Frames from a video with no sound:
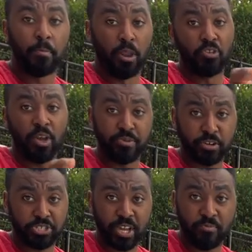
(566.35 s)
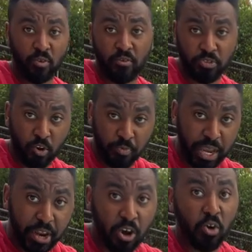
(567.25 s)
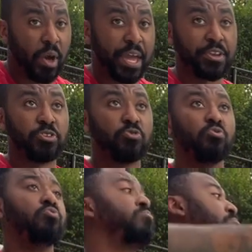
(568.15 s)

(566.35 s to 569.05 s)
blows up your ship with a torpedo and you